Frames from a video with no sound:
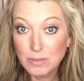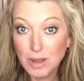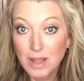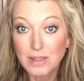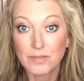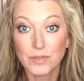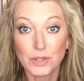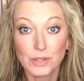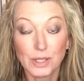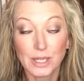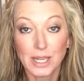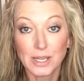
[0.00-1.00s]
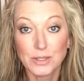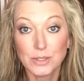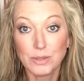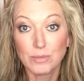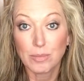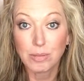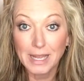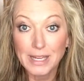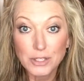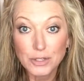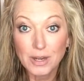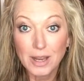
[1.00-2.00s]
a month, if you're looking to
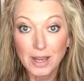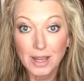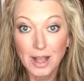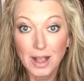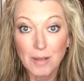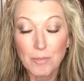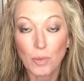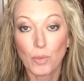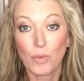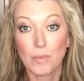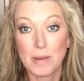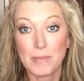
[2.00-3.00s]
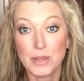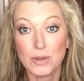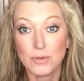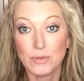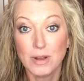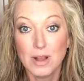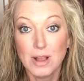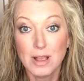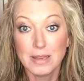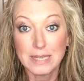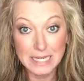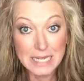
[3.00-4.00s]
replace your income, or maybe you
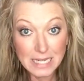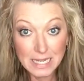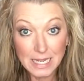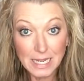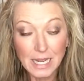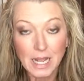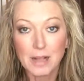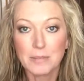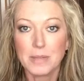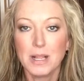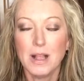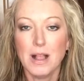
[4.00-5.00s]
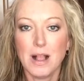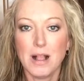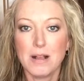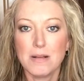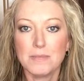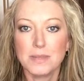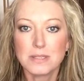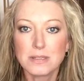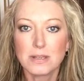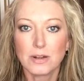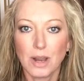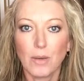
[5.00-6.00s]
need an income, this
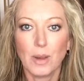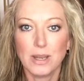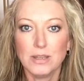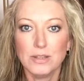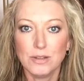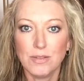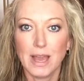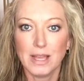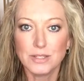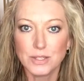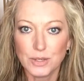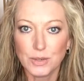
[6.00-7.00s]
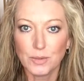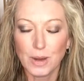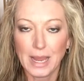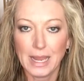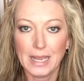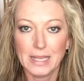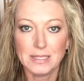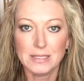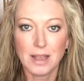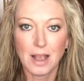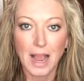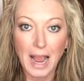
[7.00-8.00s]
is a great way to do that too. And
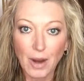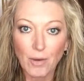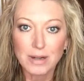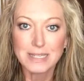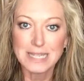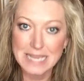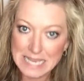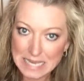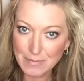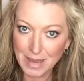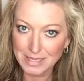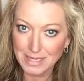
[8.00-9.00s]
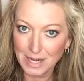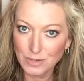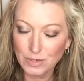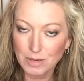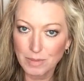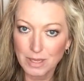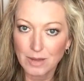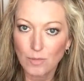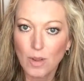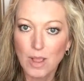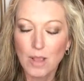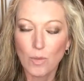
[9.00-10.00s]
our team has actually been